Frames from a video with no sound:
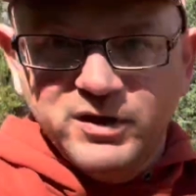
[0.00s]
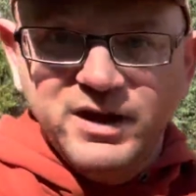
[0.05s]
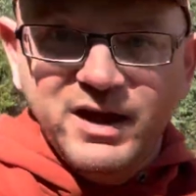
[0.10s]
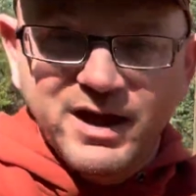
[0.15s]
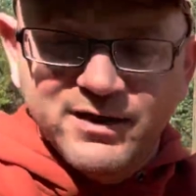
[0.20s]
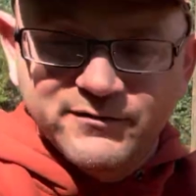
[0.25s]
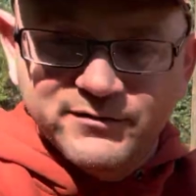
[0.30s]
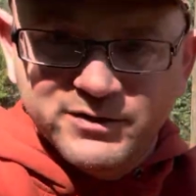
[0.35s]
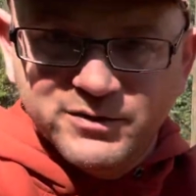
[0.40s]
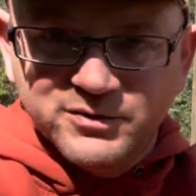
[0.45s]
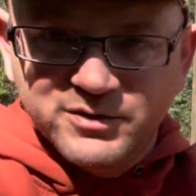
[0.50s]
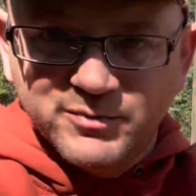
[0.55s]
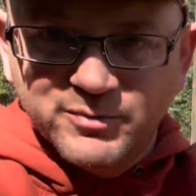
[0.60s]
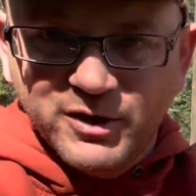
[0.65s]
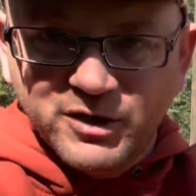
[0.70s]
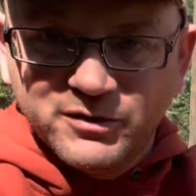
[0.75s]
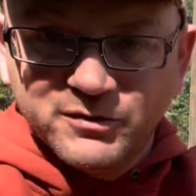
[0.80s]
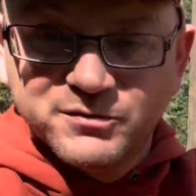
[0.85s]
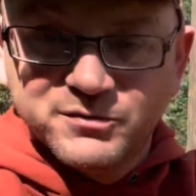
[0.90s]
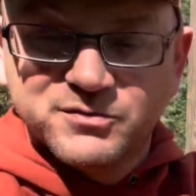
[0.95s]
heavy duty
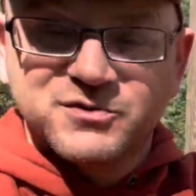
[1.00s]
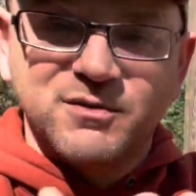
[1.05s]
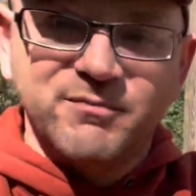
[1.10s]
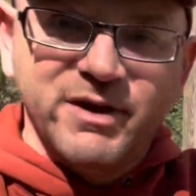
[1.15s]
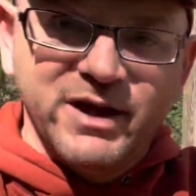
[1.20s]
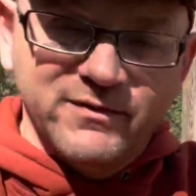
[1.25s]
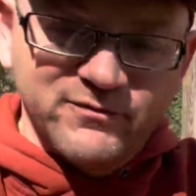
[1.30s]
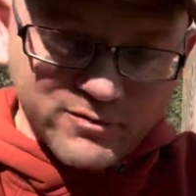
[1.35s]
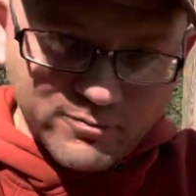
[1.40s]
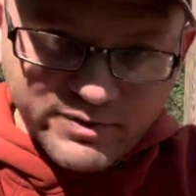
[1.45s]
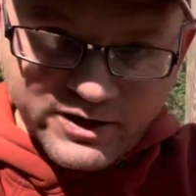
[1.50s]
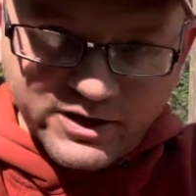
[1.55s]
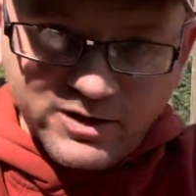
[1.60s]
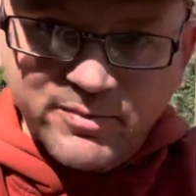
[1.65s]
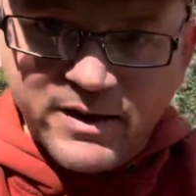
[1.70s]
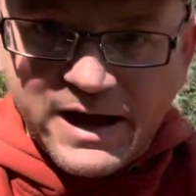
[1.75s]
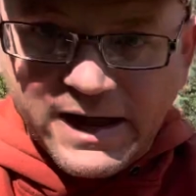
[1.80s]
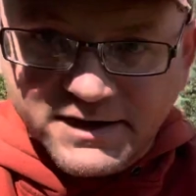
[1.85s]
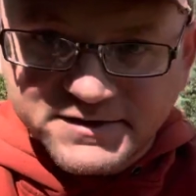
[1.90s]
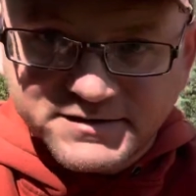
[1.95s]
buckles, which are meant for bigger
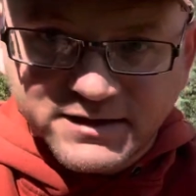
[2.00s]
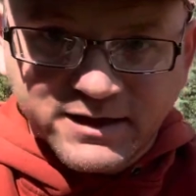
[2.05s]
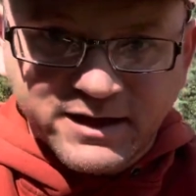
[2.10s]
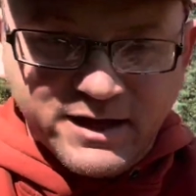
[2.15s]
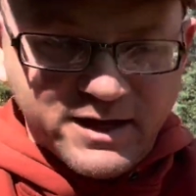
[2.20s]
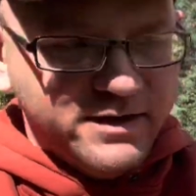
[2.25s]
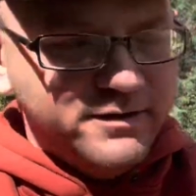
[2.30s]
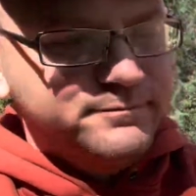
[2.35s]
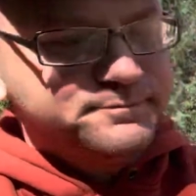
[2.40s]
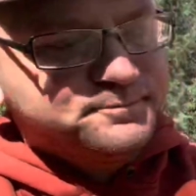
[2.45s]
packs, I get it.